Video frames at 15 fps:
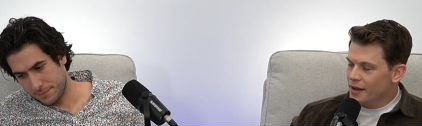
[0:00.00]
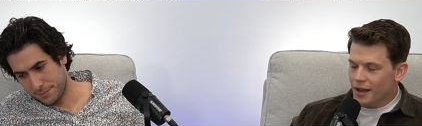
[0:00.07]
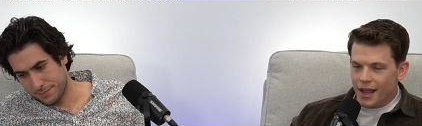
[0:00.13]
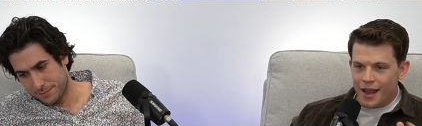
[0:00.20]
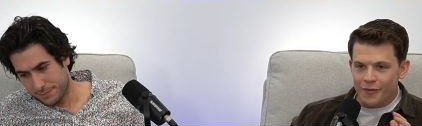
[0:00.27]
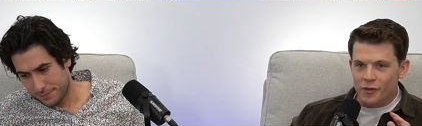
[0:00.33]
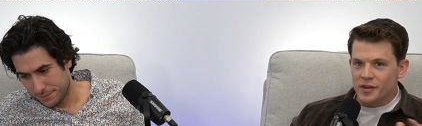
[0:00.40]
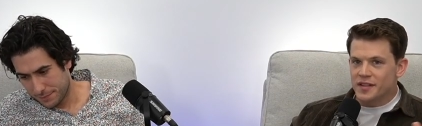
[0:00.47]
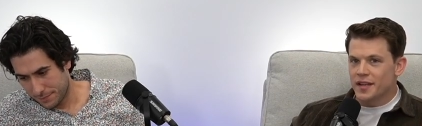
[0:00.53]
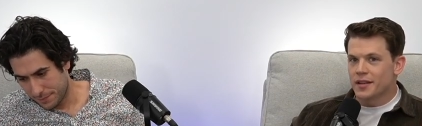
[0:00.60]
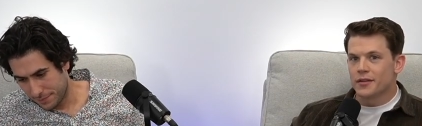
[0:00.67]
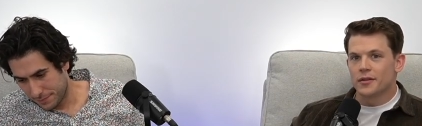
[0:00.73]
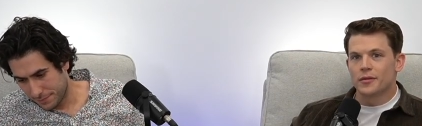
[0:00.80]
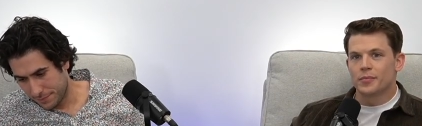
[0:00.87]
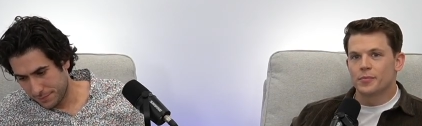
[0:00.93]
Speaker 1: Every
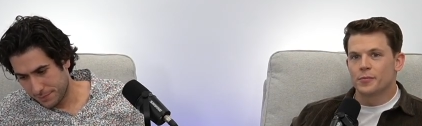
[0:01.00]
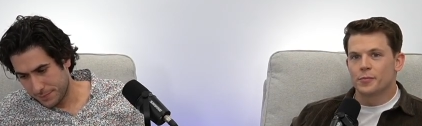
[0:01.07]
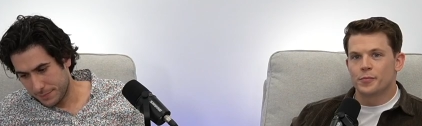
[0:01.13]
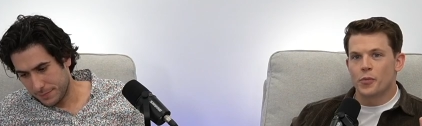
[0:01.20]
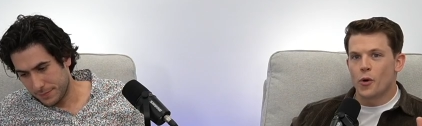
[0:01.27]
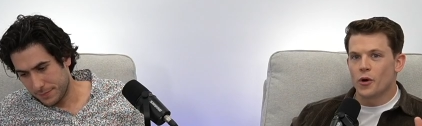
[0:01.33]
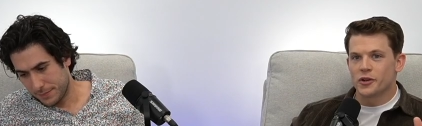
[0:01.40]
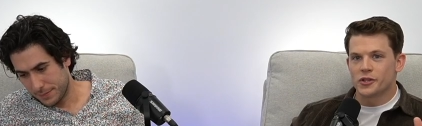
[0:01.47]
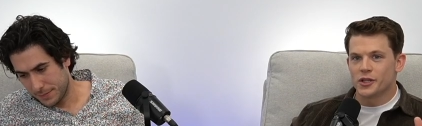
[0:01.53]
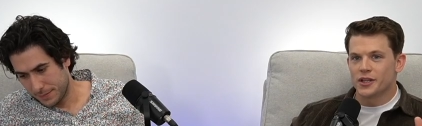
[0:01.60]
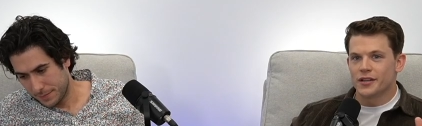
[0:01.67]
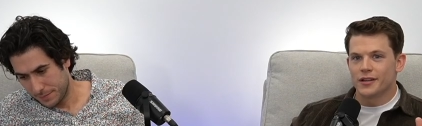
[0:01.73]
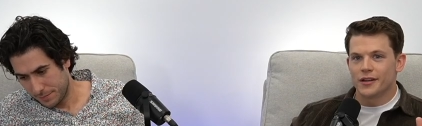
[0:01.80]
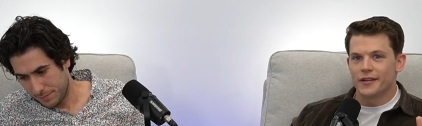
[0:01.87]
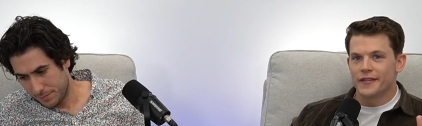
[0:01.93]
single
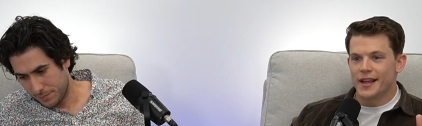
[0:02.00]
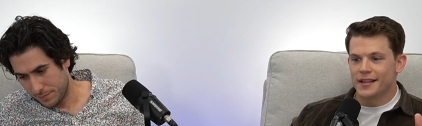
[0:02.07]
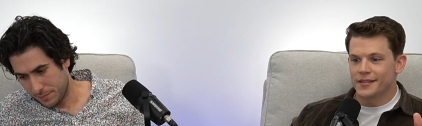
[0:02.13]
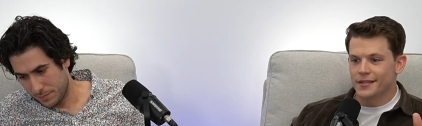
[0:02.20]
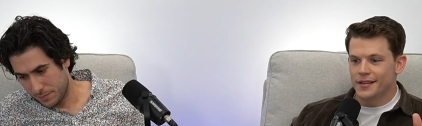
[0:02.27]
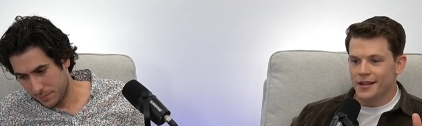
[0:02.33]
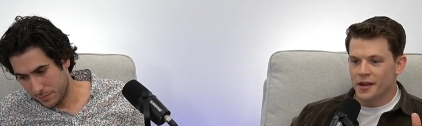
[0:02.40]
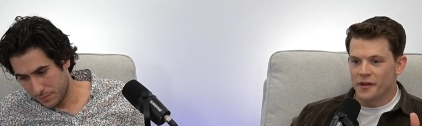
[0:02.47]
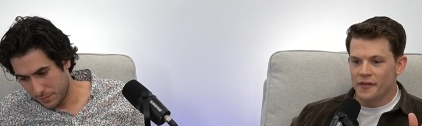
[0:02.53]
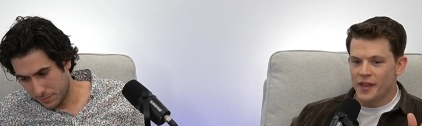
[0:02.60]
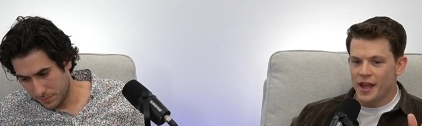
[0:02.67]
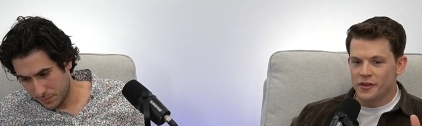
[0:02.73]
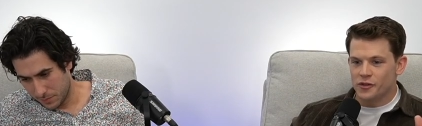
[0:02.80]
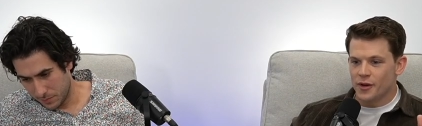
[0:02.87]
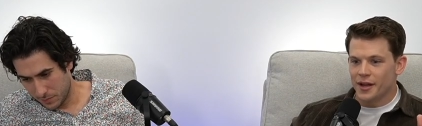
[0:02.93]
portion of that of
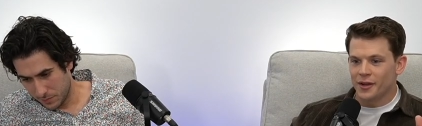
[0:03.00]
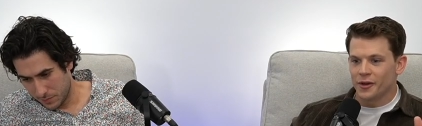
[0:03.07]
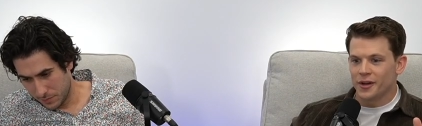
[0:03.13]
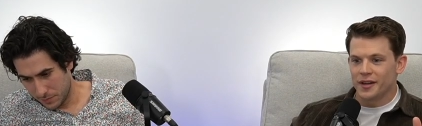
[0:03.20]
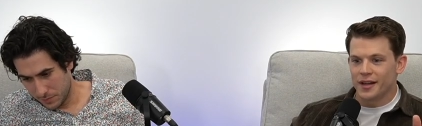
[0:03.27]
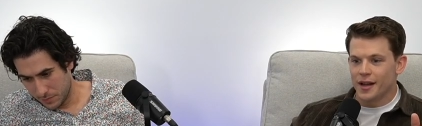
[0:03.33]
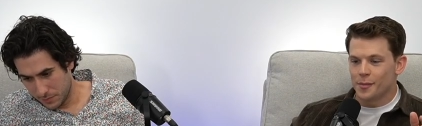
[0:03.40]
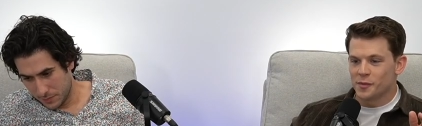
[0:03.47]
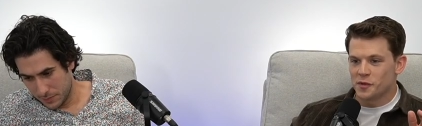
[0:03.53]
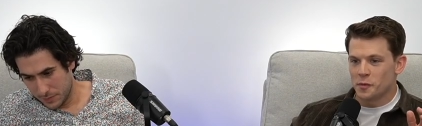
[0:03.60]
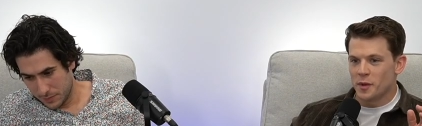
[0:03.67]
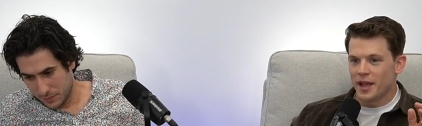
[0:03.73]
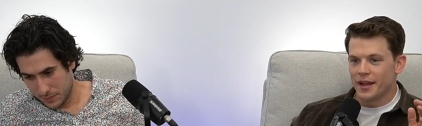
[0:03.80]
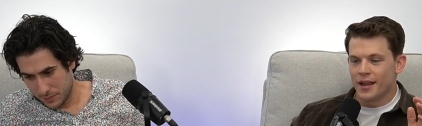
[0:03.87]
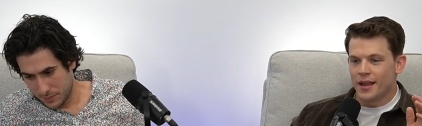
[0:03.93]
that trailer it comes
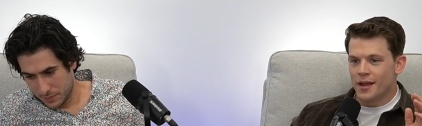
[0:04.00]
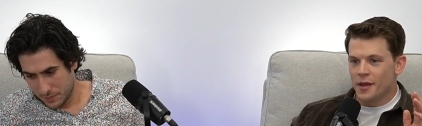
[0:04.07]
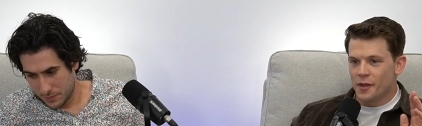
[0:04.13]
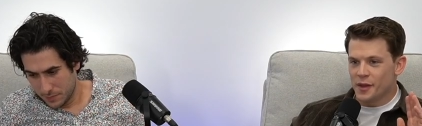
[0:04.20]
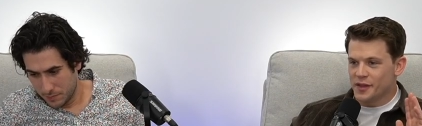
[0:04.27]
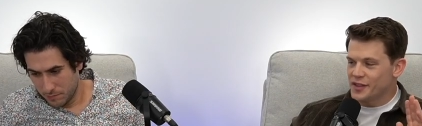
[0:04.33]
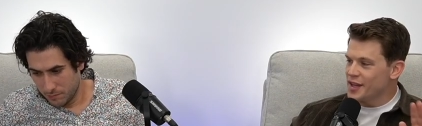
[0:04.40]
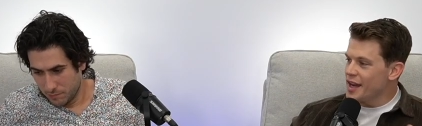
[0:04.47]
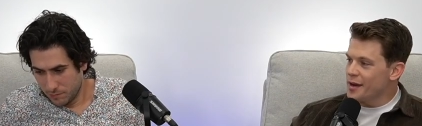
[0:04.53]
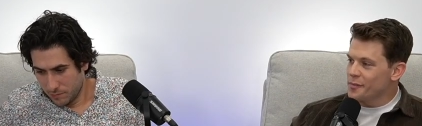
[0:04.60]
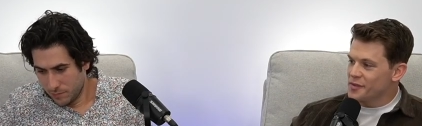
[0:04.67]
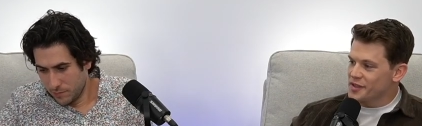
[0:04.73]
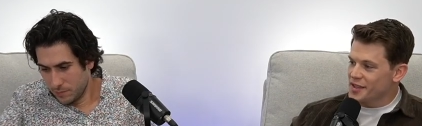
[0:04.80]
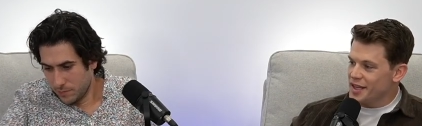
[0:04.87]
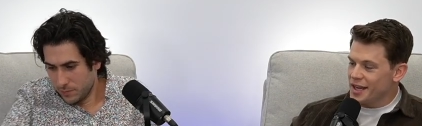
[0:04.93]
from like the
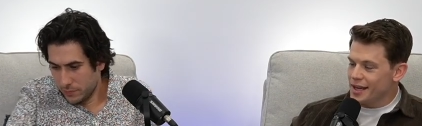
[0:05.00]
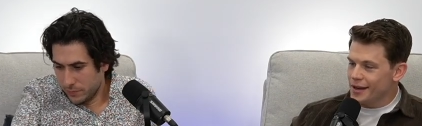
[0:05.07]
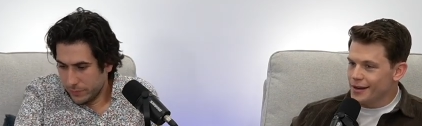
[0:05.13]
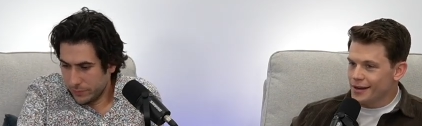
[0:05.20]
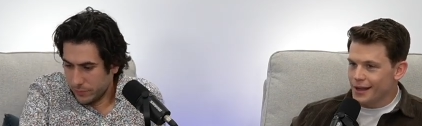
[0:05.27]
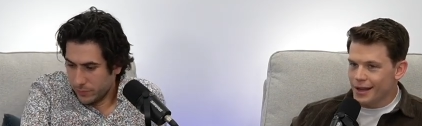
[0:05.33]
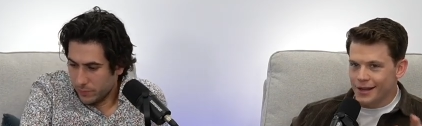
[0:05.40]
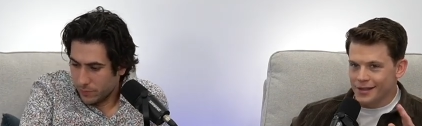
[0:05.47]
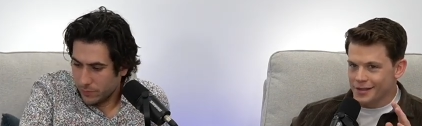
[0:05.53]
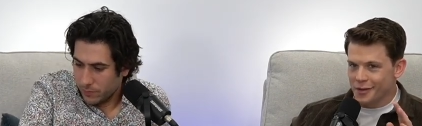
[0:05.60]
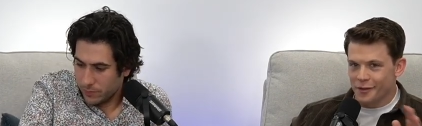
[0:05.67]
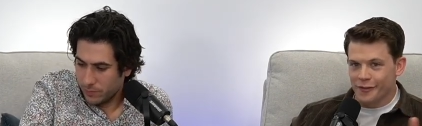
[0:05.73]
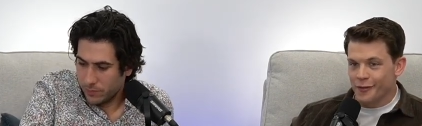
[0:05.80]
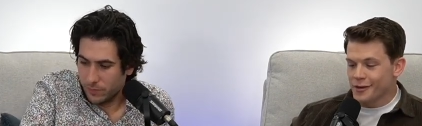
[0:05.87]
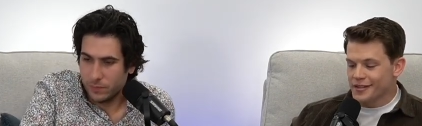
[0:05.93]
same scene and it's
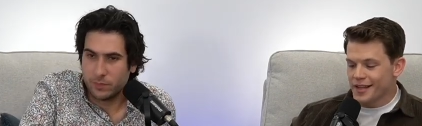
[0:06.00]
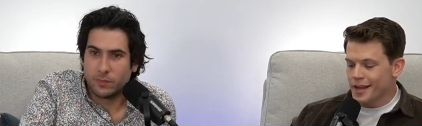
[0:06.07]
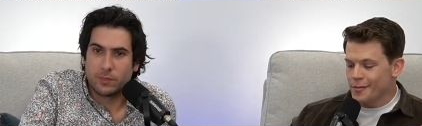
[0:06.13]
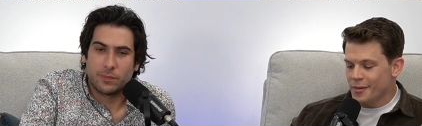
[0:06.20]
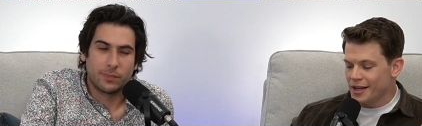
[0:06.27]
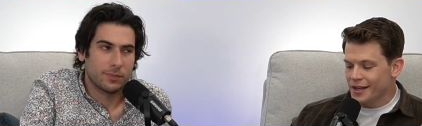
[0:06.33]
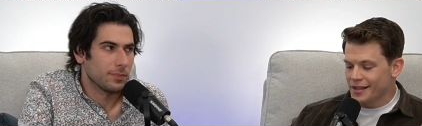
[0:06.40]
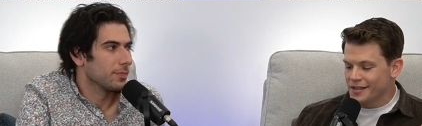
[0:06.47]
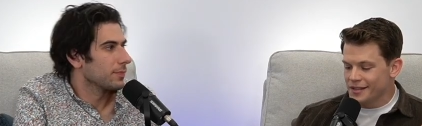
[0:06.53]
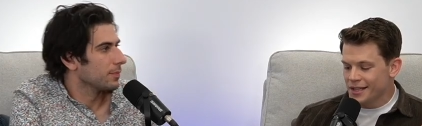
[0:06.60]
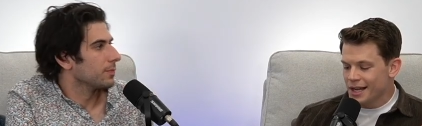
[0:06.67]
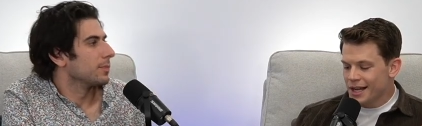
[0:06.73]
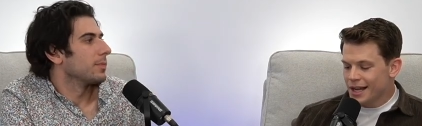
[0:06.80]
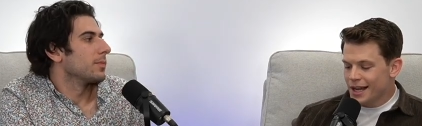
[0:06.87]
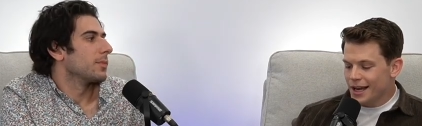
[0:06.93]
in the first eight minutes
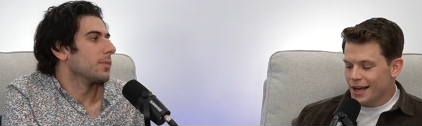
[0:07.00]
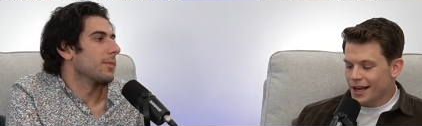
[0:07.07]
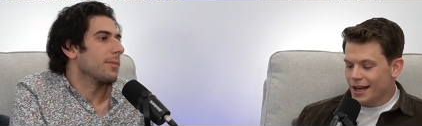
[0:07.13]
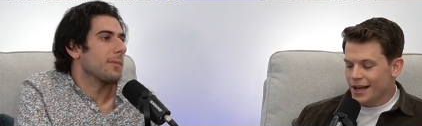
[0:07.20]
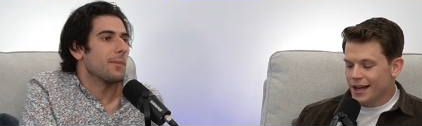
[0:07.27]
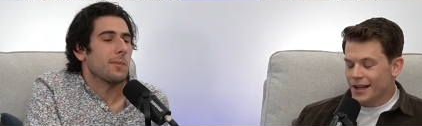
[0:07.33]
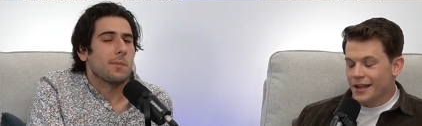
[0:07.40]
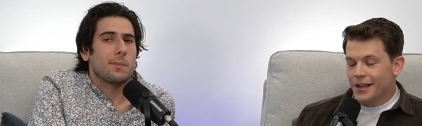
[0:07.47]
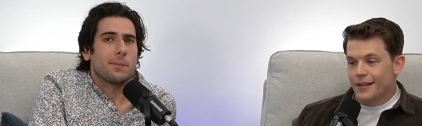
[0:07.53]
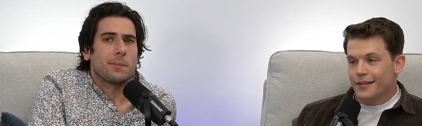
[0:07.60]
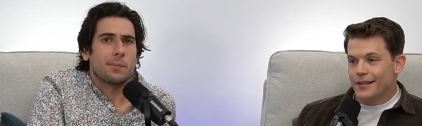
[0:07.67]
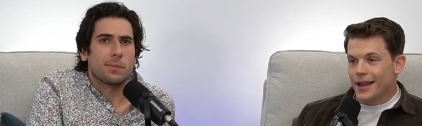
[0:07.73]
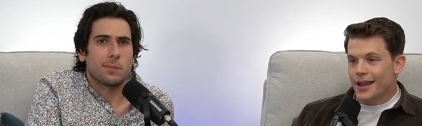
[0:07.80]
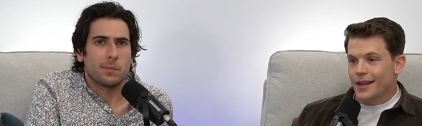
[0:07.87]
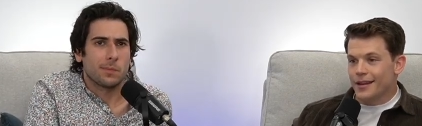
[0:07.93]
uh
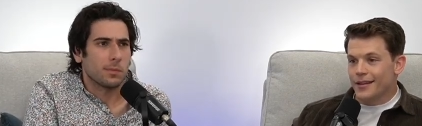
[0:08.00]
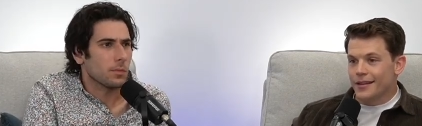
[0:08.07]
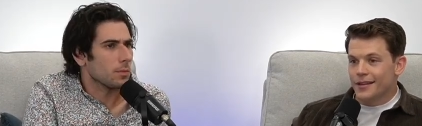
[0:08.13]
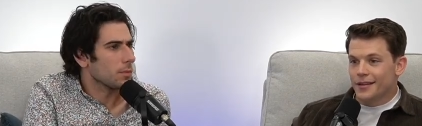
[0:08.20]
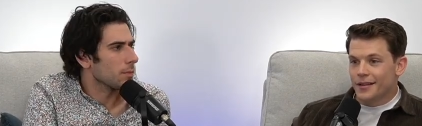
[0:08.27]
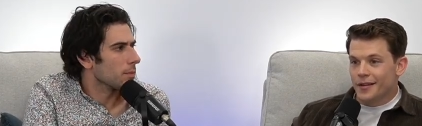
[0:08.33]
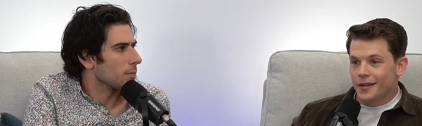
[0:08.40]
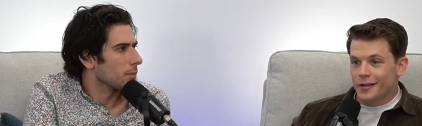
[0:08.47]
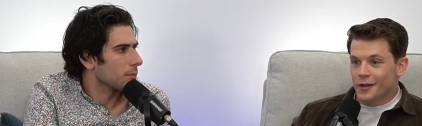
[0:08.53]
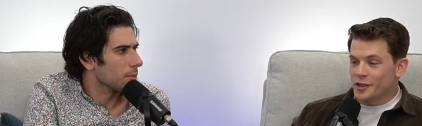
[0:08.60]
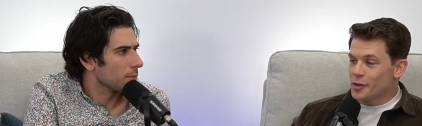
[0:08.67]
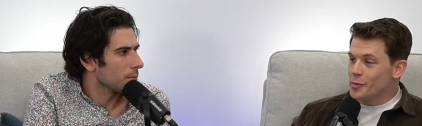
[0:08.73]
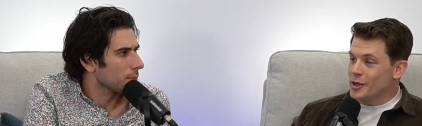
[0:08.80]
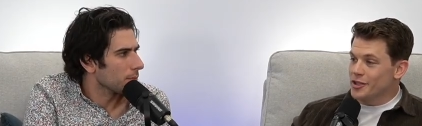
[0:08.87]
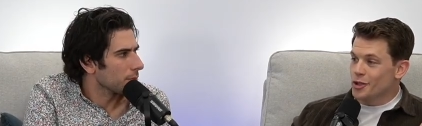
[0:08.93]
then
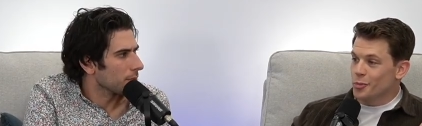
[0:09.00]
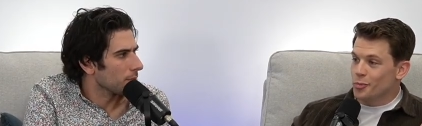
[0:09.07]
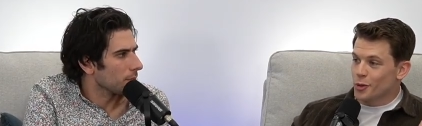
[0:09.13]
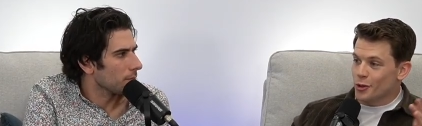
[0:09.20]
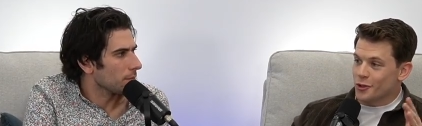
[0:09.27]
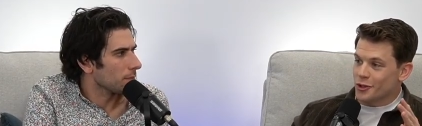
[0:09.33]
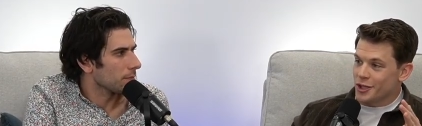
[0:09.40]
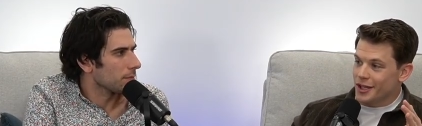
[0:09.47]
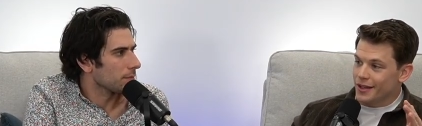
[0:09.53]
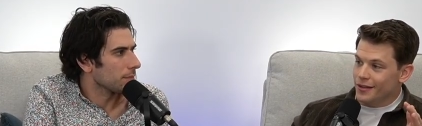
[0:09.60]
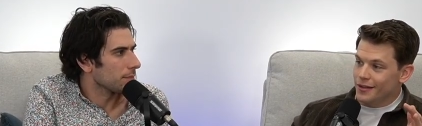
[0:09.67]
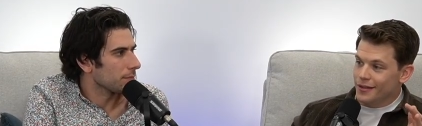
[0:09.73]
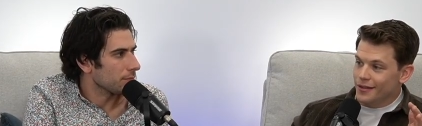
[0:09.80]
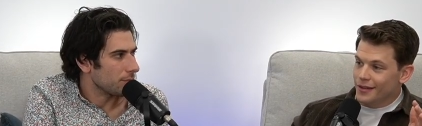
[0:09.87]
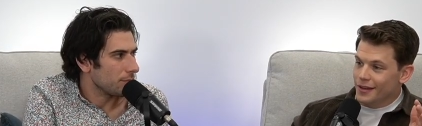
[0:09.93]
there's a bunch of
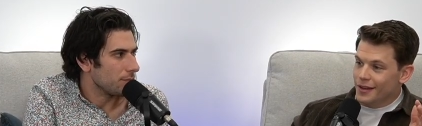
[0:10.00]
bullshit